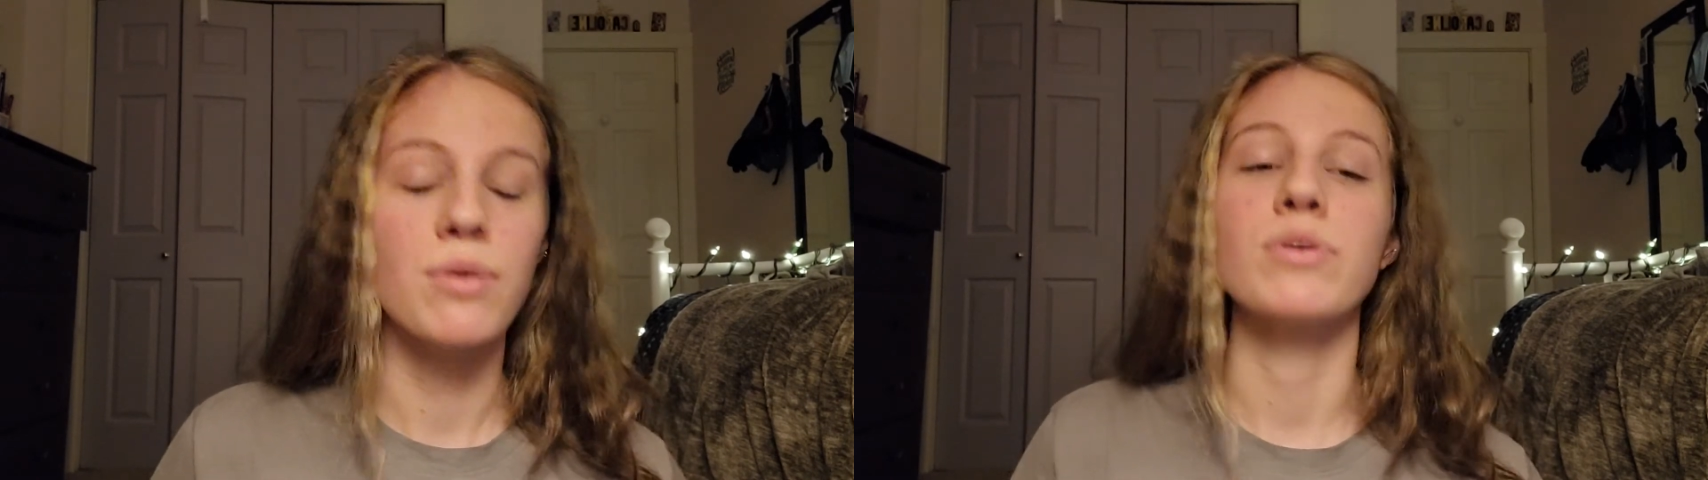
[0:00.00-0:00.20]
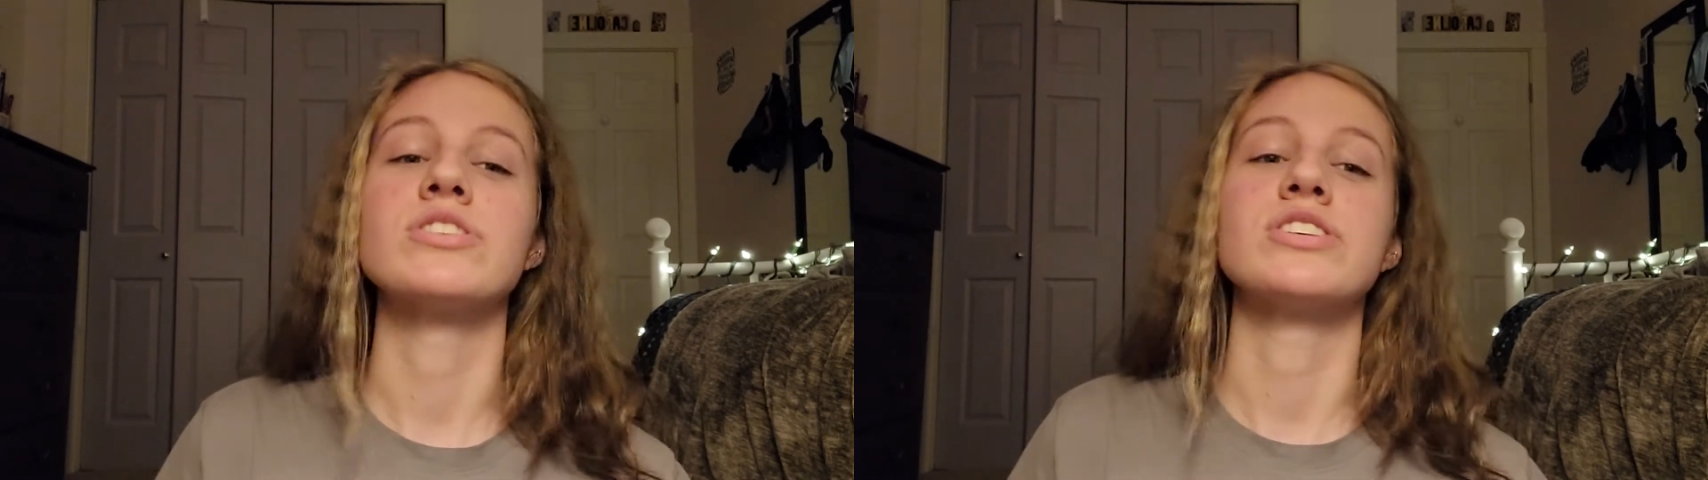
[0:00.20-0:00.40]

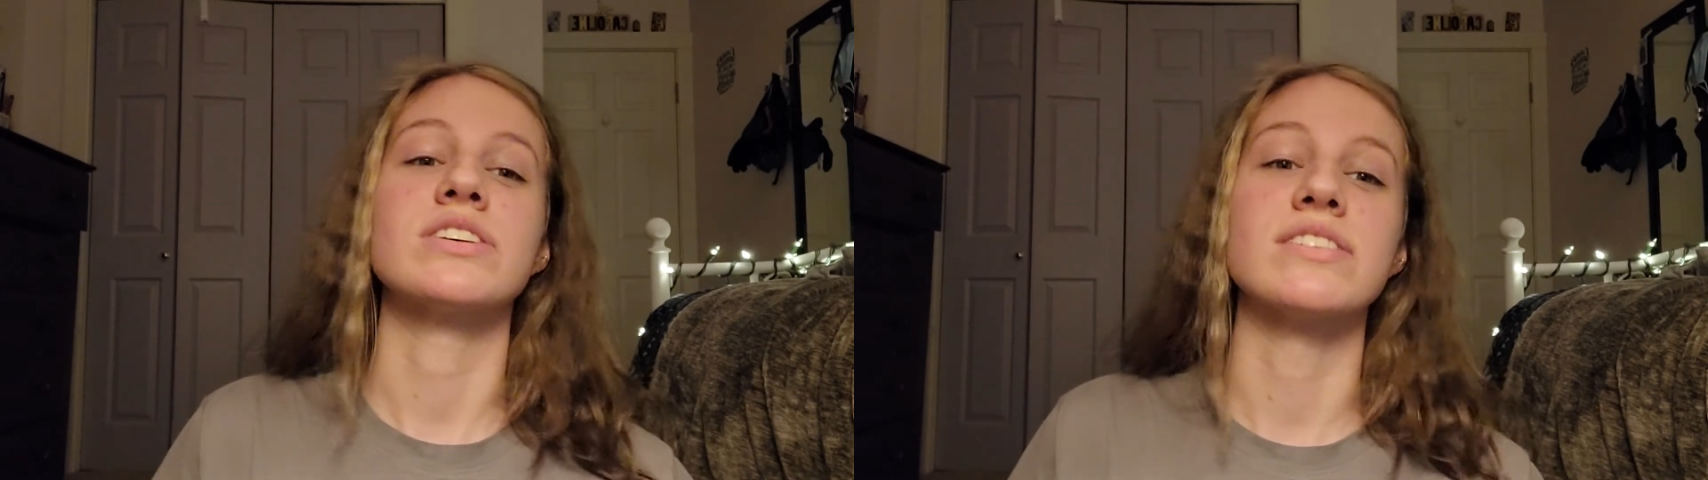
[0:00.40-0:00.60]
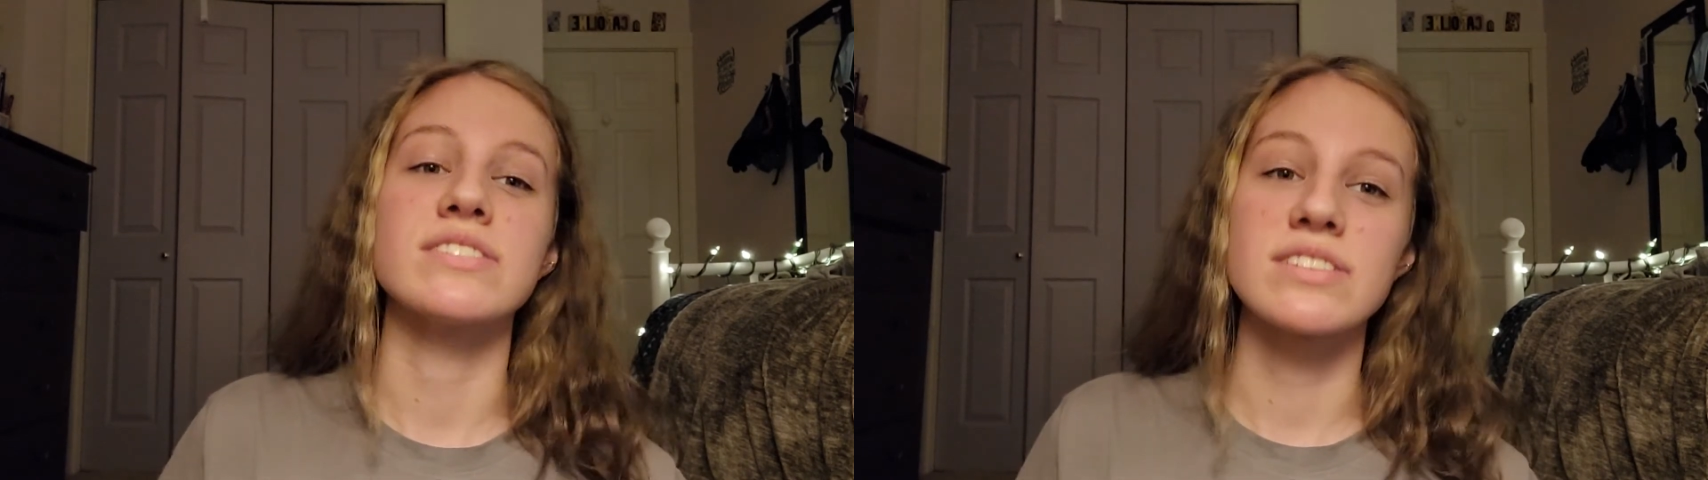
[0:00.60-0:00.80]
which
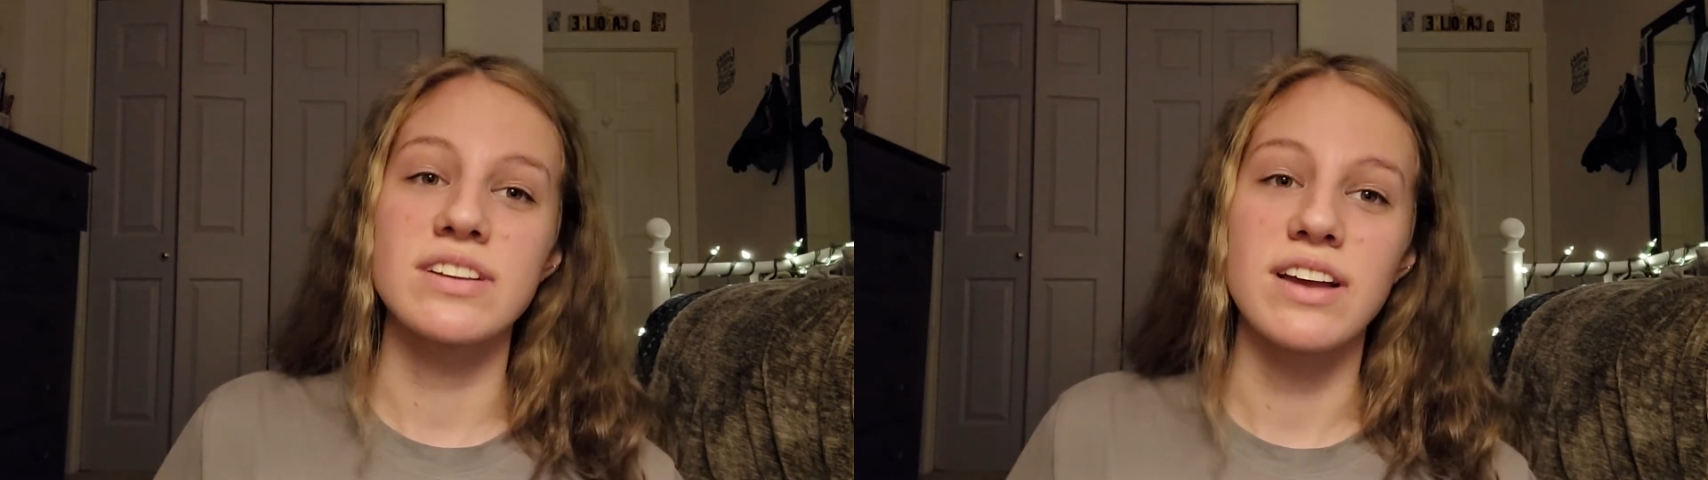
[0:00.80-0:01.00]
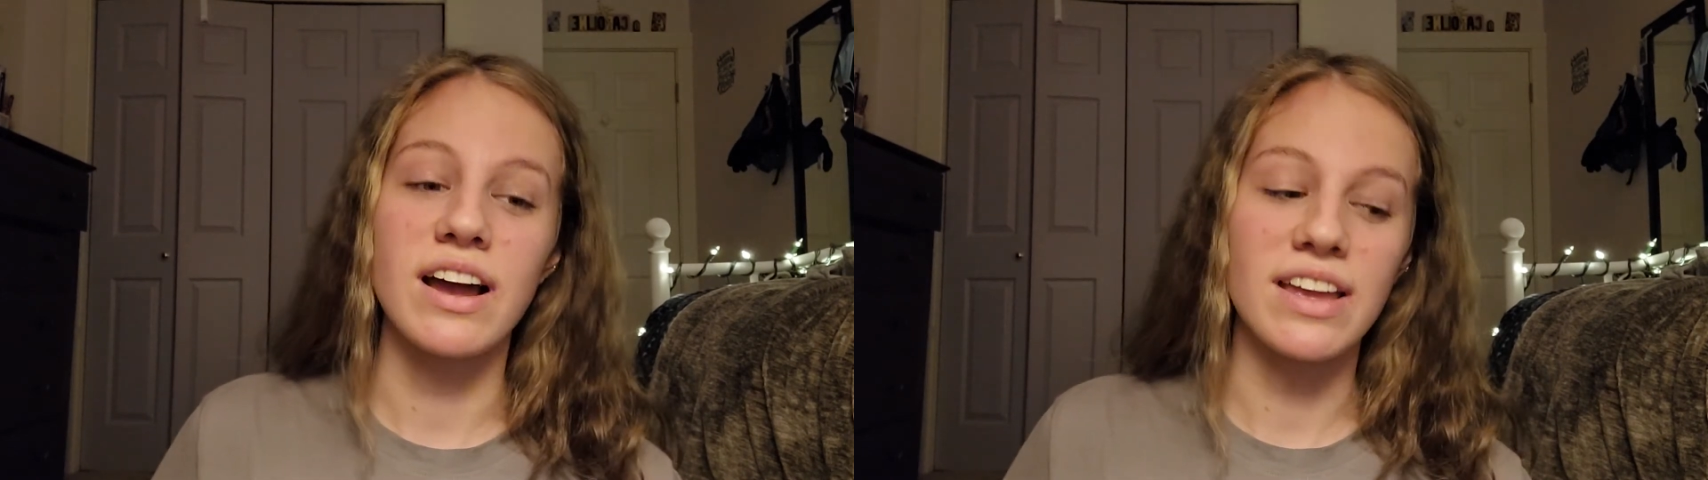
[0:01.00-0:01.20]
is
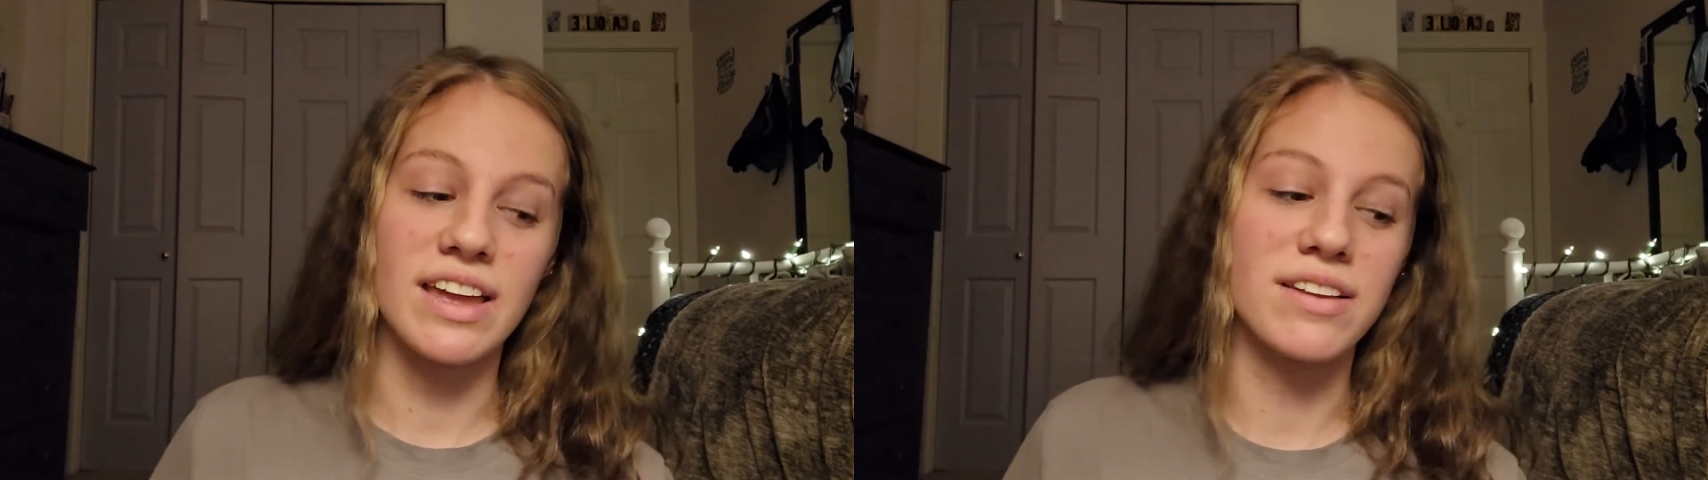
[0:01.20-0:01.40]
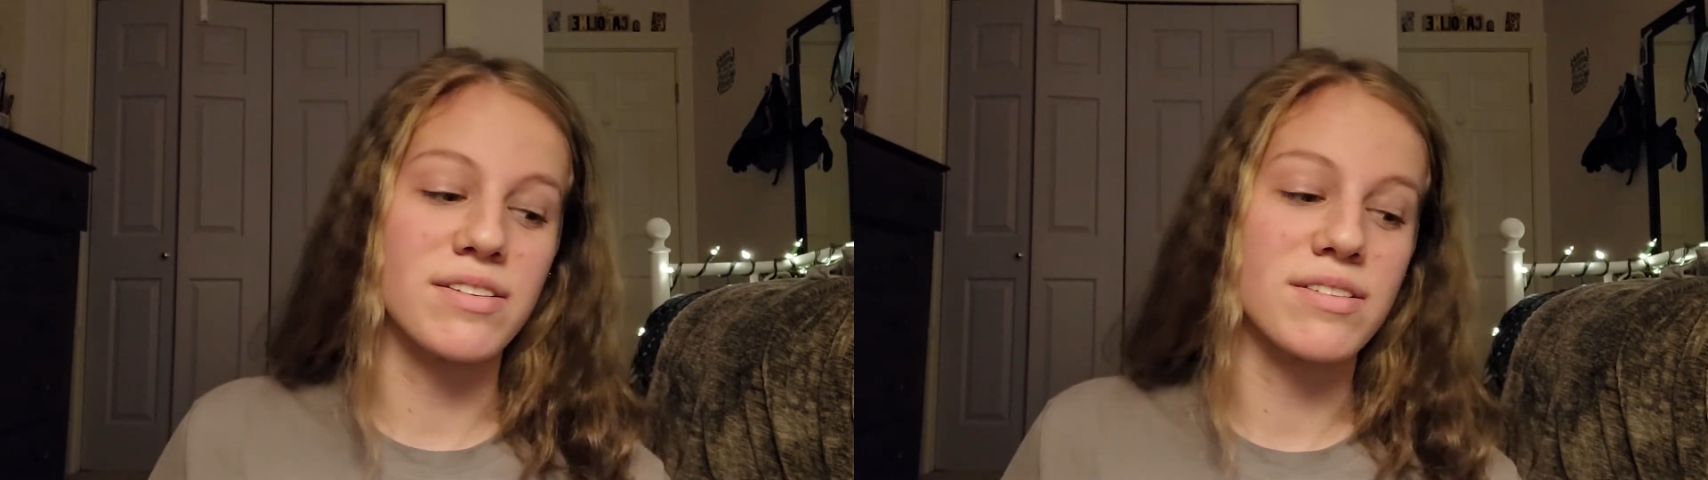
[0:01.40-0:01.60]

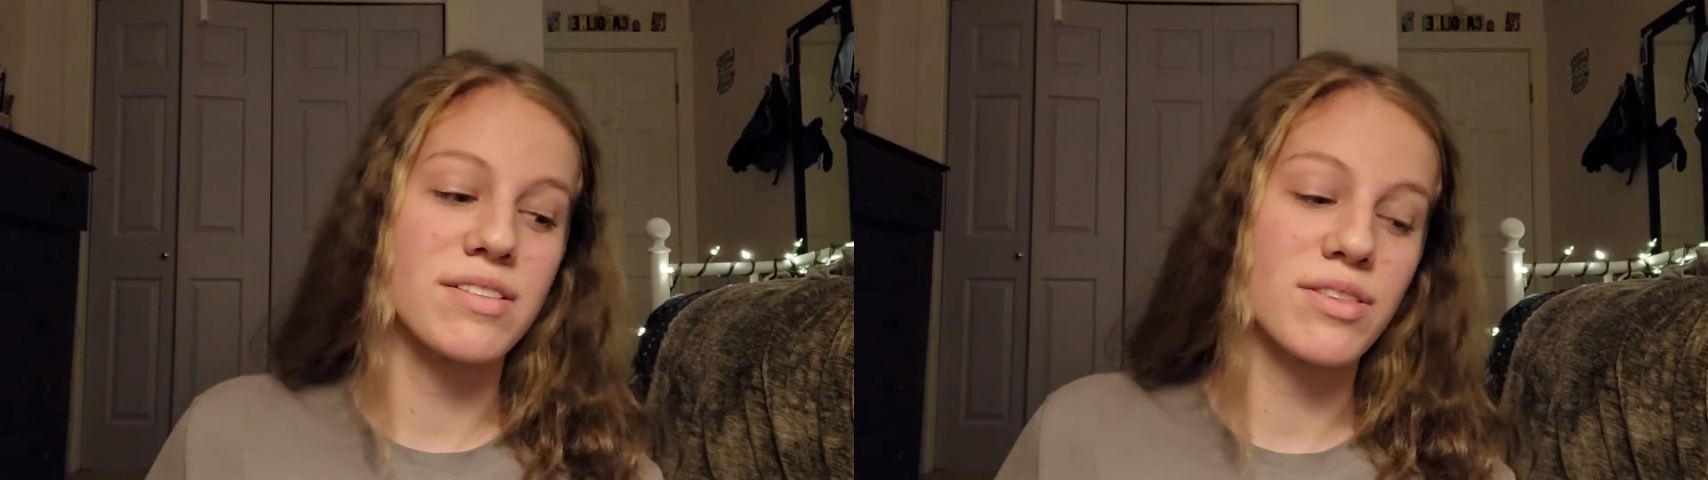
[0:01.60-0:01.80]
again